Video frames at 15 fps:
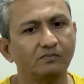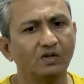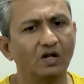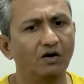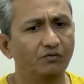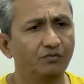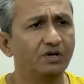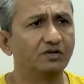
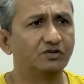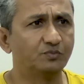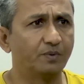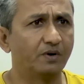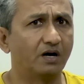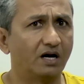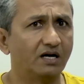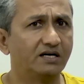
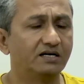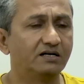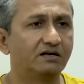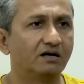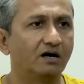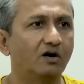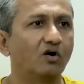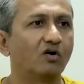I did
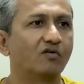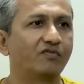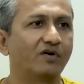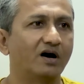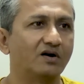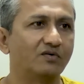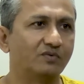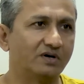a lot of
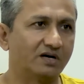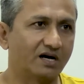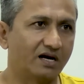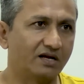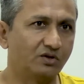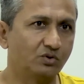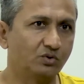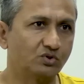hard work. I
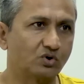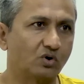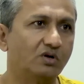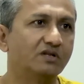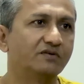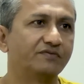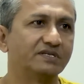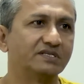used
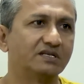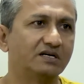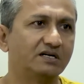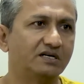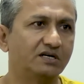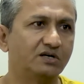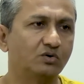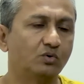all the
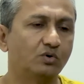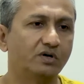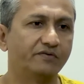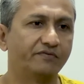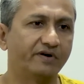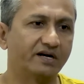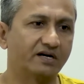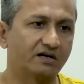facility to good
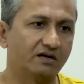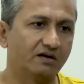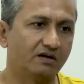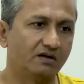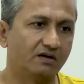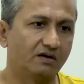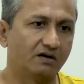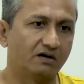effect.
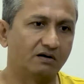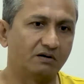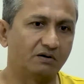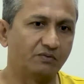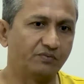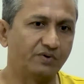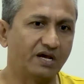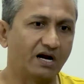
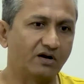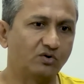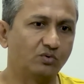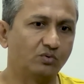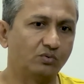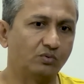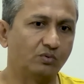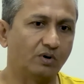We had
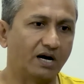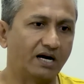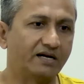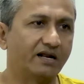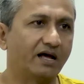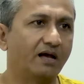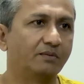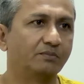to,
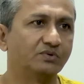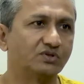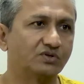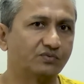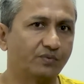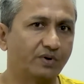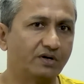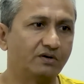at
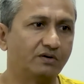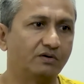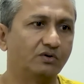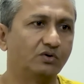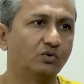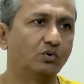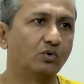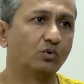times when
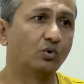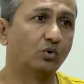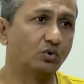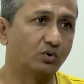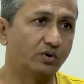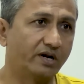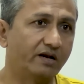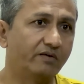you go
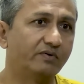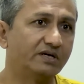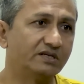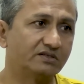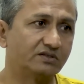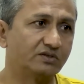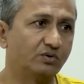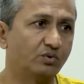to
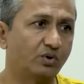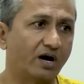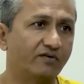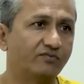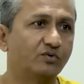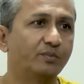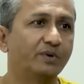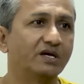Railways, you
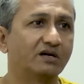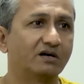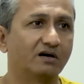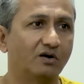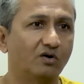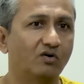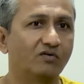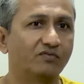have to make
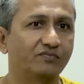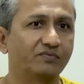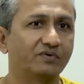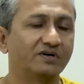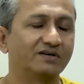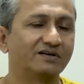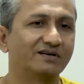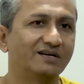a lot
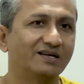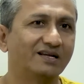of